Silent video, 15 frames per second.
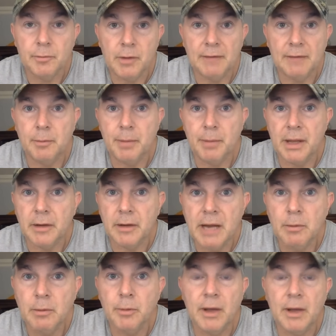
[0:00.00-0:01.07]
We have to pay
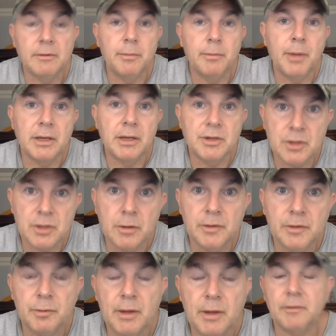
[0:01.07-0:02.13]
labor, we have to pay
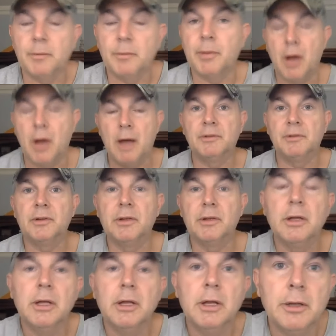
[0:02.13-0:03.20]
insurance, we have to pay,
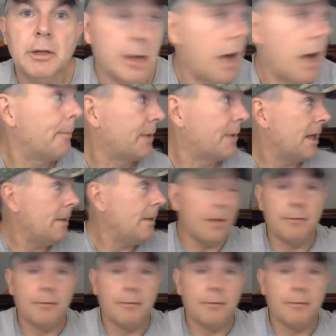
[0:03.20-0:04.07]
obviously, the upkeep.